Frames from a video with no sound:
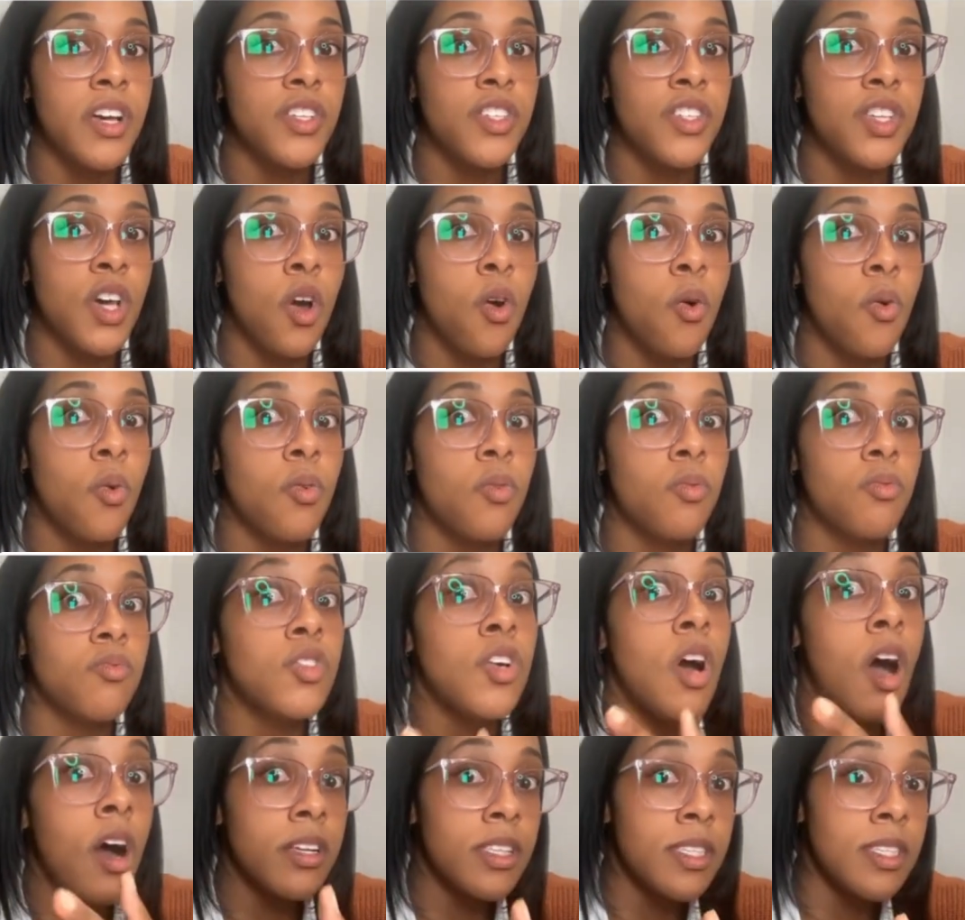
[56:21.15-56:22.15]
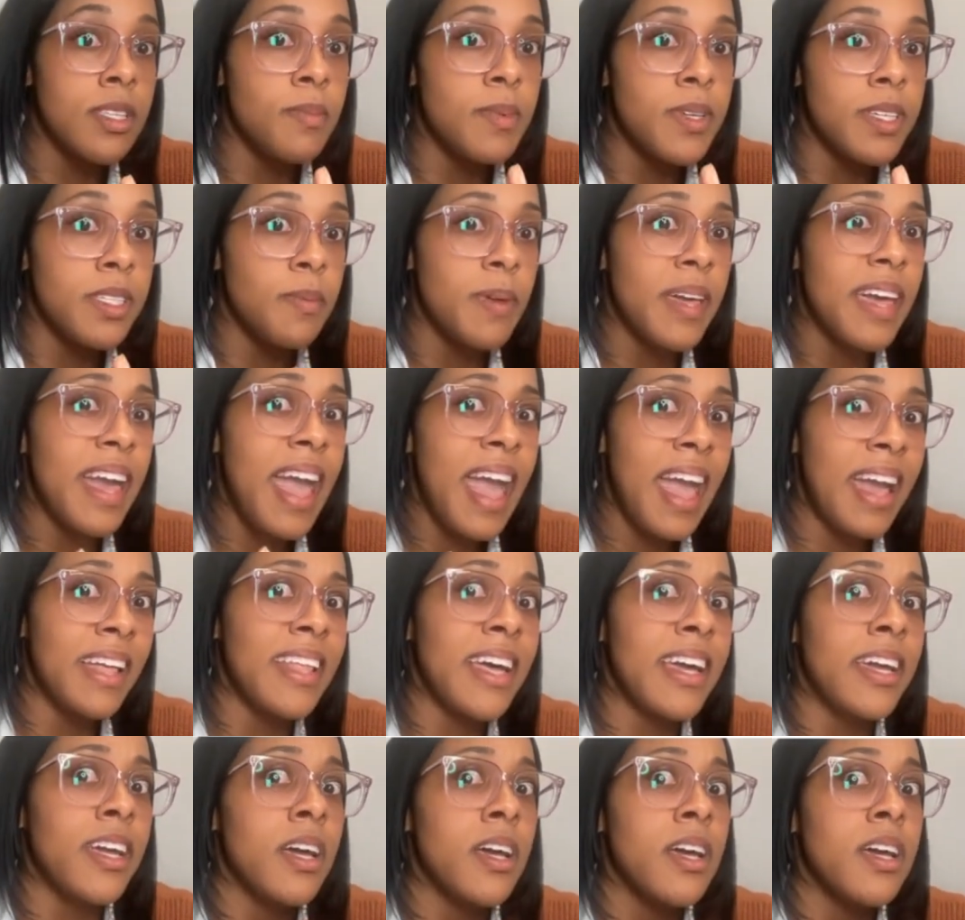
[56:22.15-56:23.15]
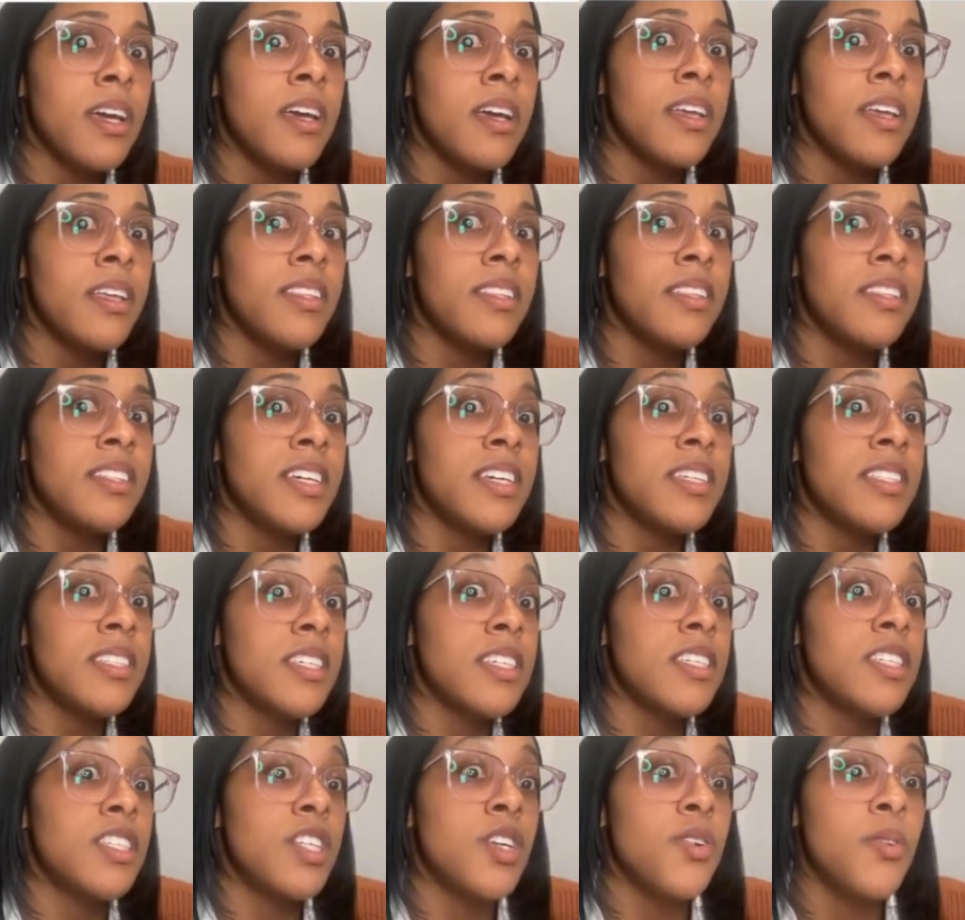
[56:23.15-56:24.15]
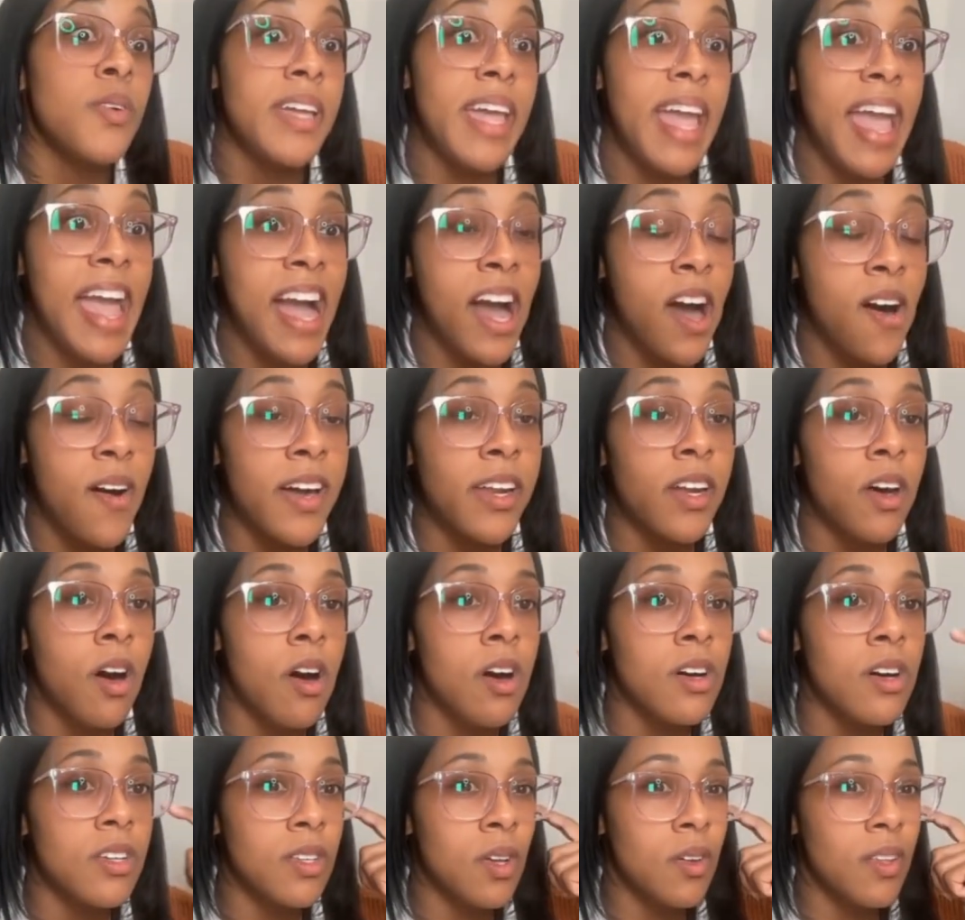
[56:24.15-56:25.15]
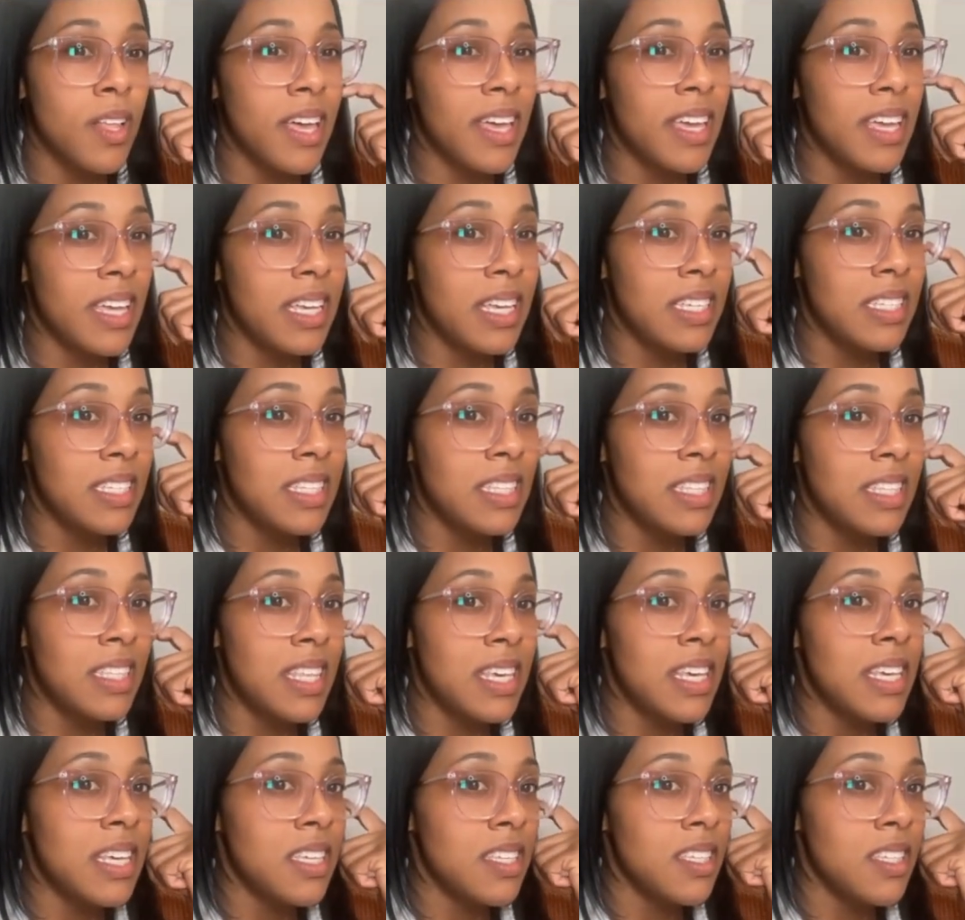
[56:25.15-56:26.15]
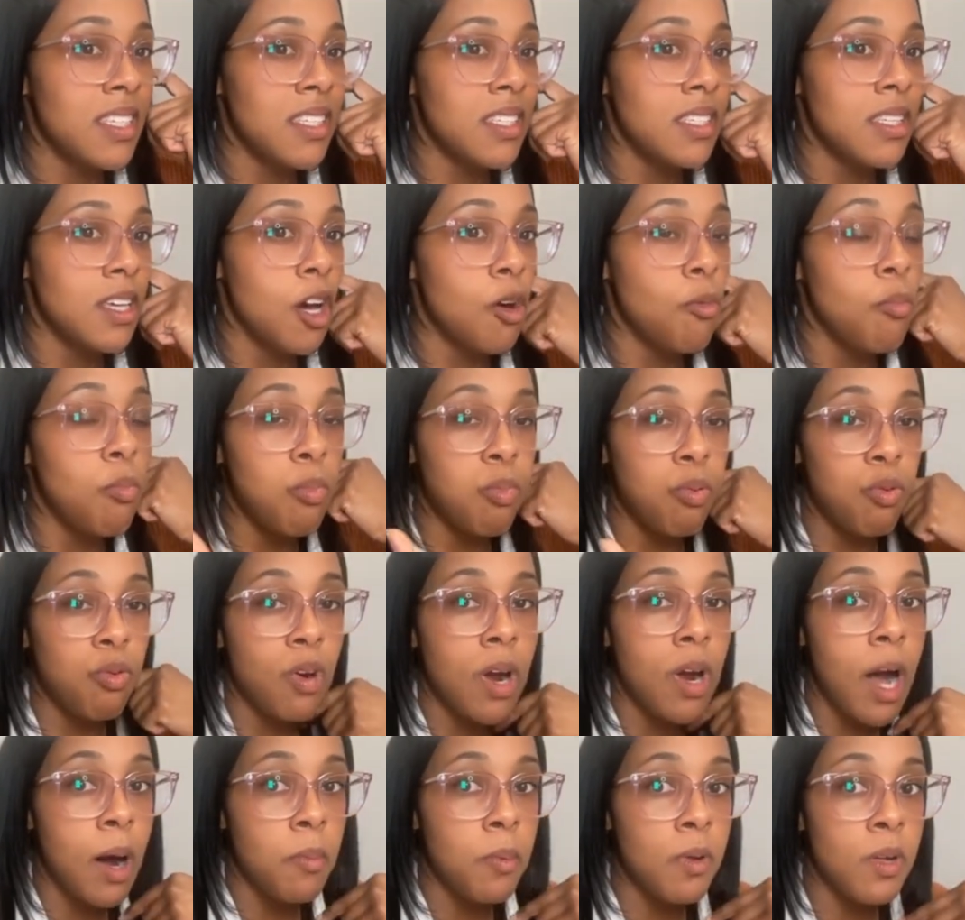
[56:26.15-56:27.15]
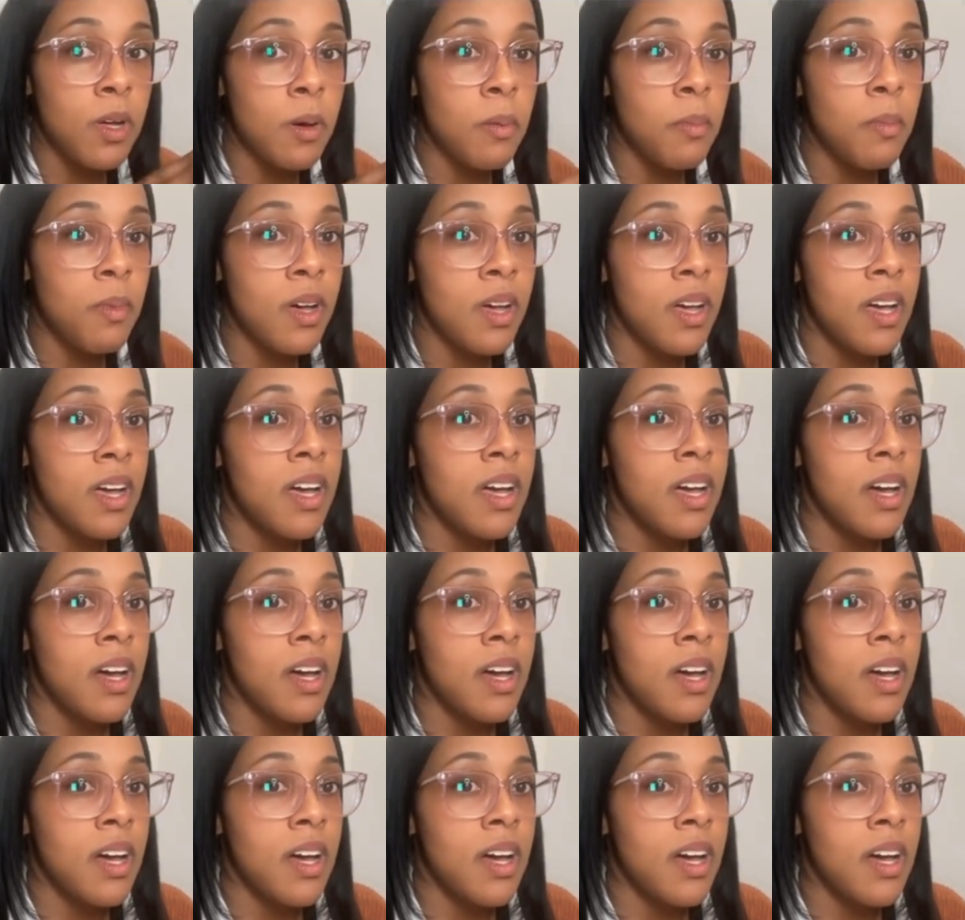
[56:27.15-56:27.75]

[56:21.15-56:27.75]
So talk to the BCBA. Hey, like, does this still count? And also, like, is this a problem?